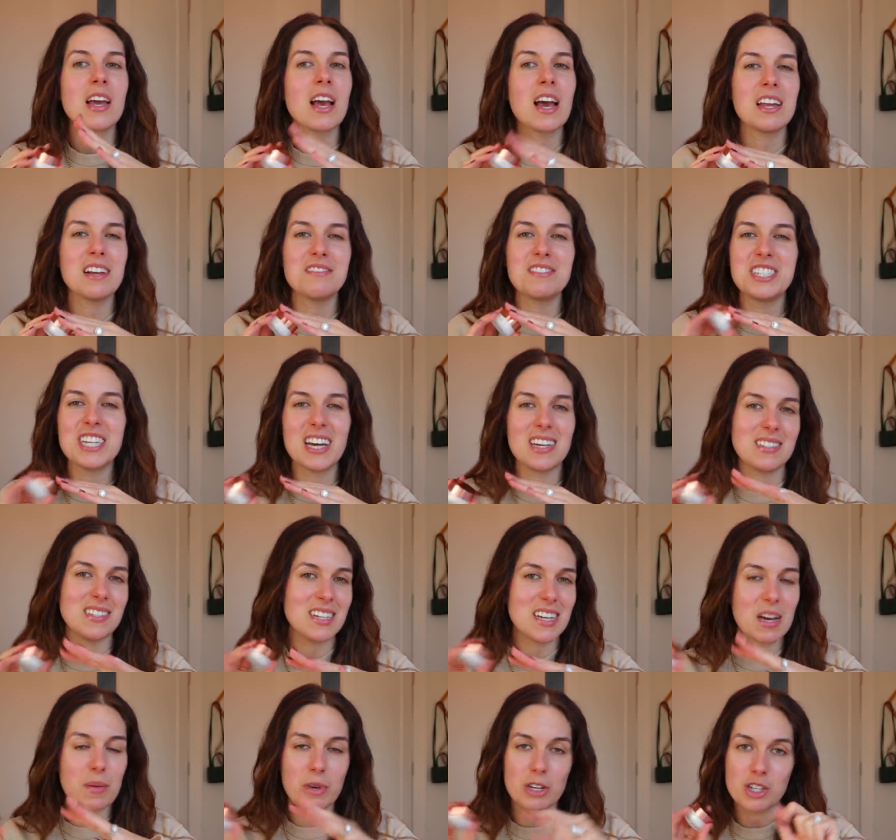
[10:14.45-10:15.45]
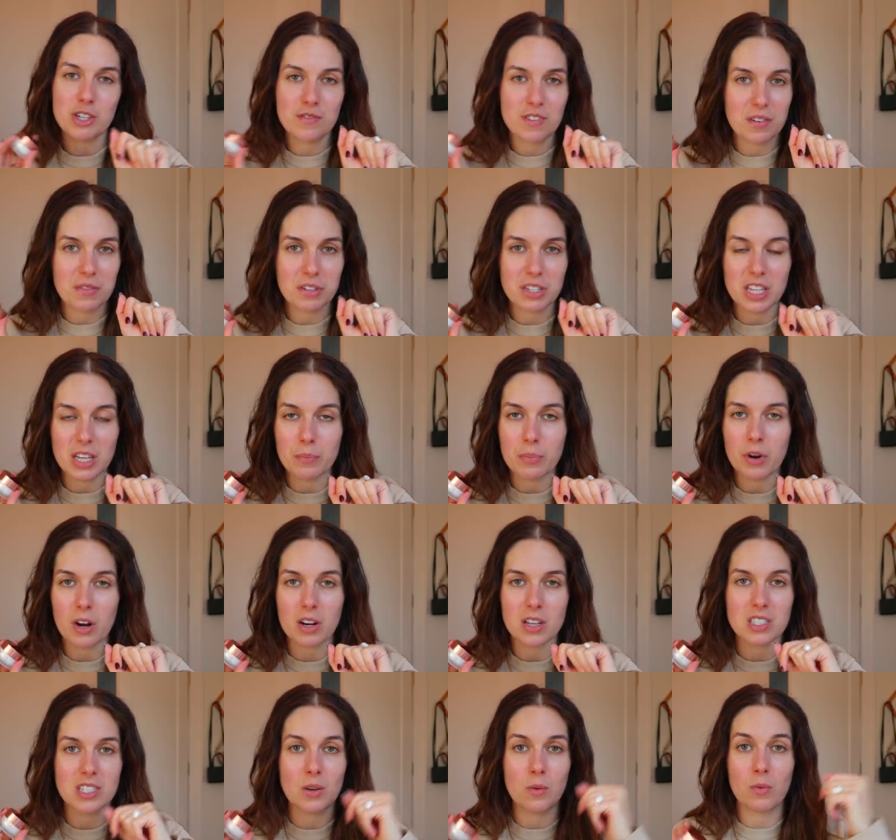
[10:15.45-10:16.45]
kind of testing a bunch of different lip
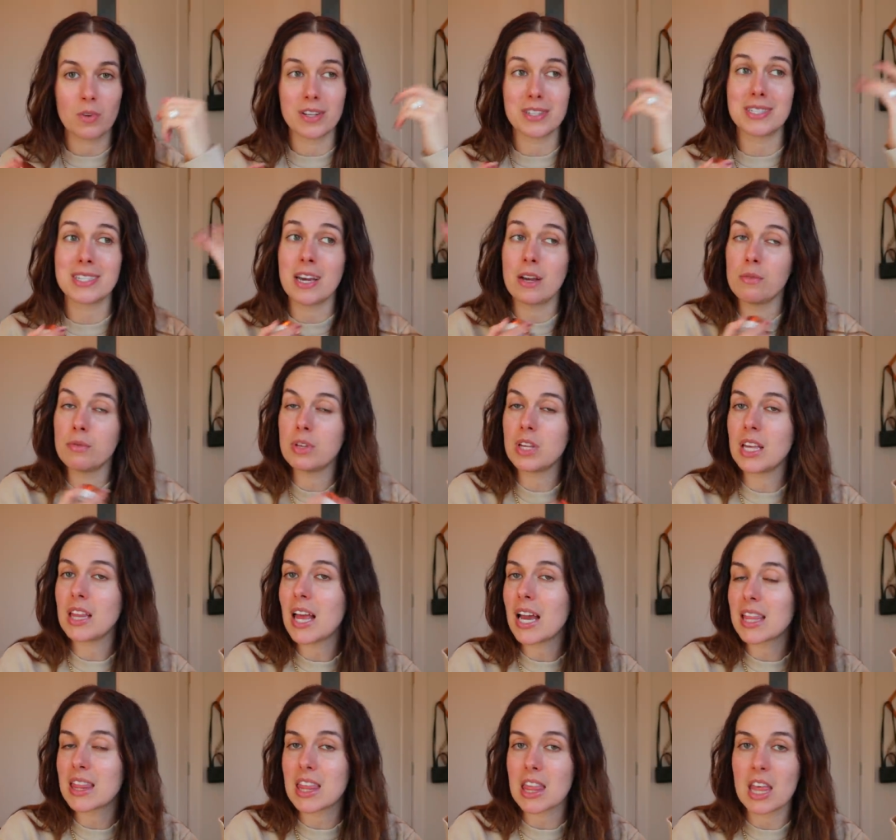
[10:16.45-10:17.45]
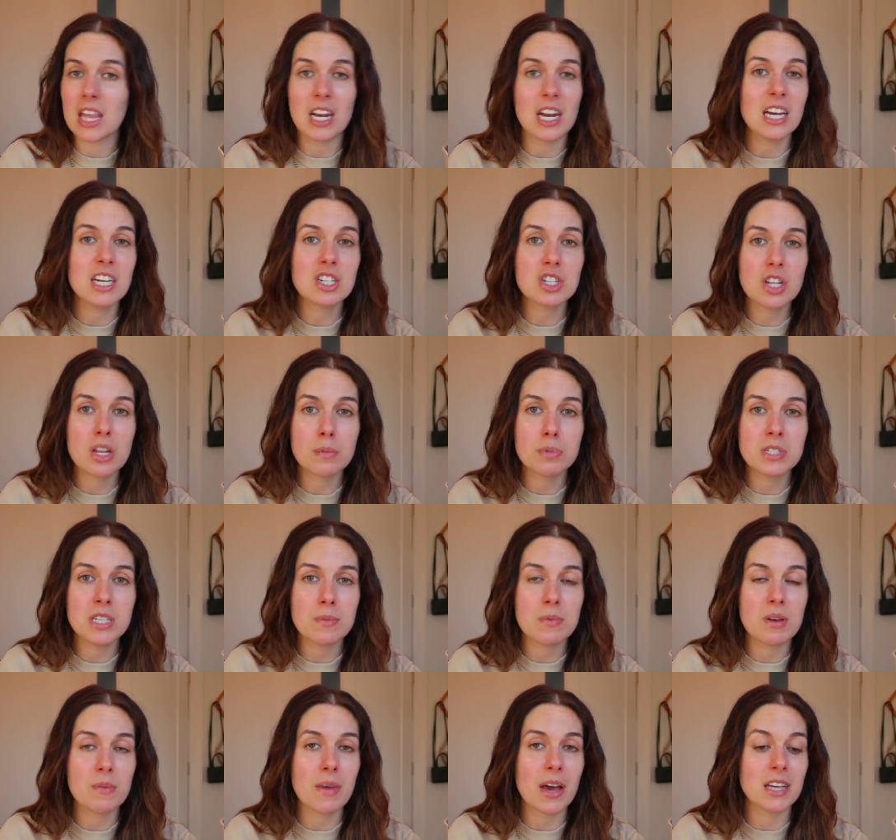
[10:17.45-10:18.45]
products at once. I really like the Laneige lip
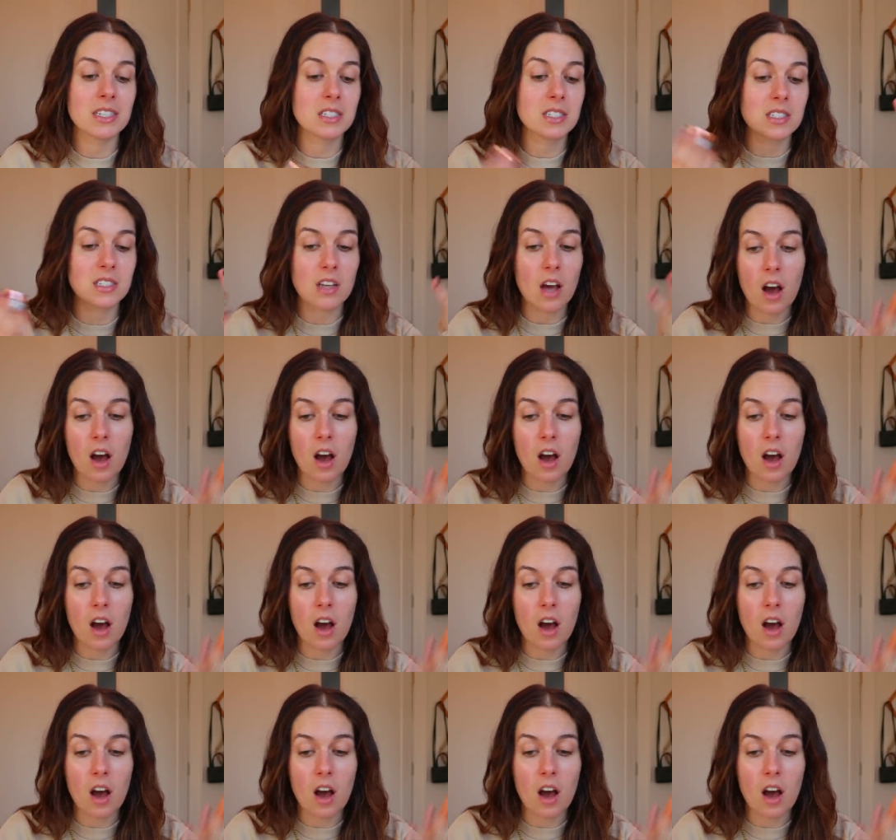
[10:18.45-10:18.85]
sleeping masks.